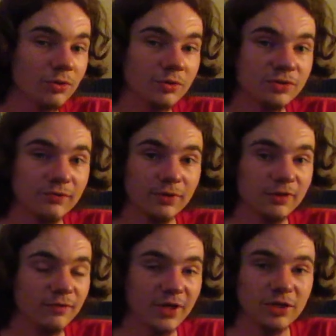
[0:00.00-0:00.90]
horse for
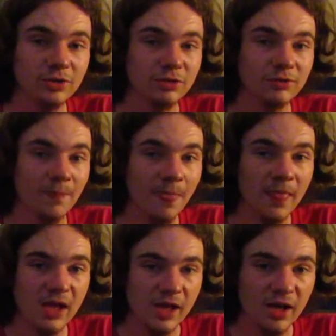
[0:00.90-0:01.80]
an adventure
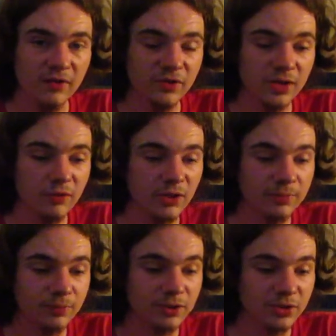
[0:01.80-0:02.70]
i feel like i want
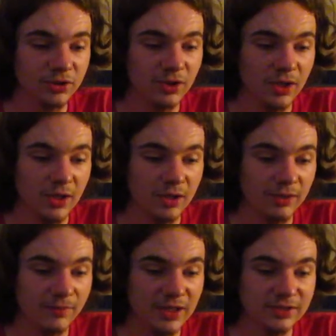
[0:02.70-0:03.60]
to push
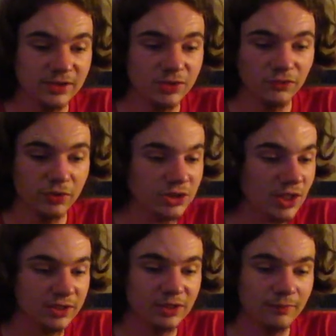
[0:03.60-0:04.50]
the message of
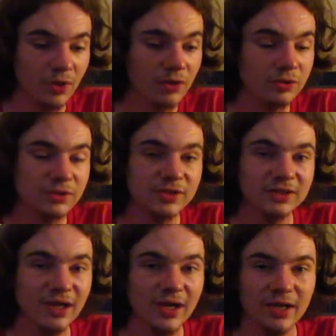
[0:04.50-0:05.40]
rejecting modern
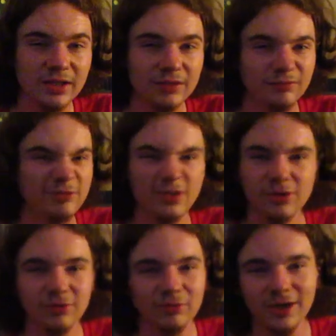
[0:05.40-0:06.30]
society and you
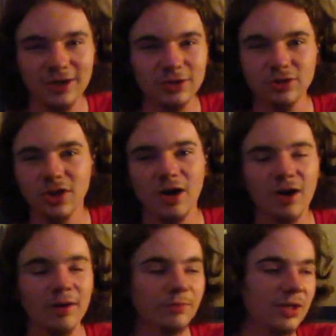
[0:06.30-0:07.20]
know getting a
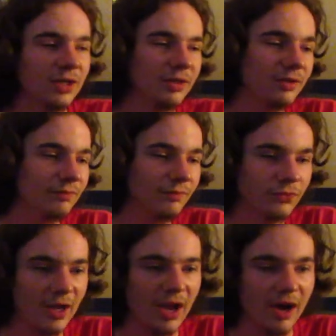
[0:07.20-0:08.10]
job getting
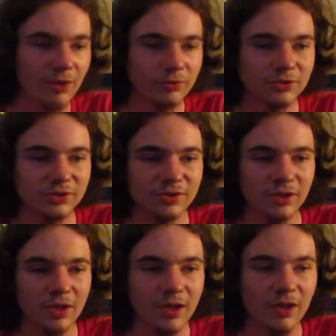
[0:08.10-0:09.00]
a house
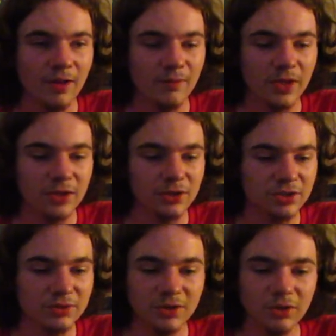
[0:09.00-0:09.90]
and
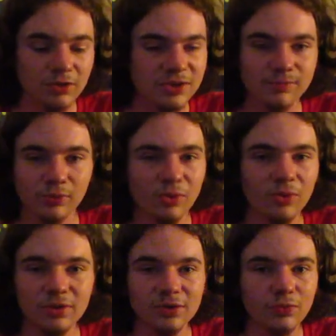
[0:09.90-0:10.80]
just you know
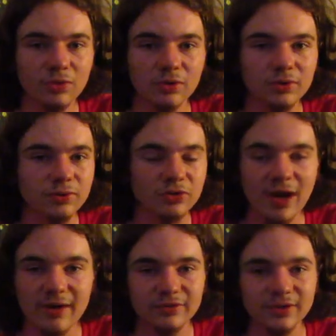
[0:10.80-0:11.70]
exploring the world
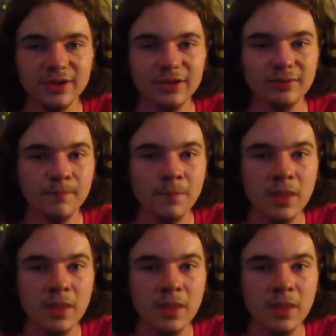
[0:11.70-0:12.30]
traveling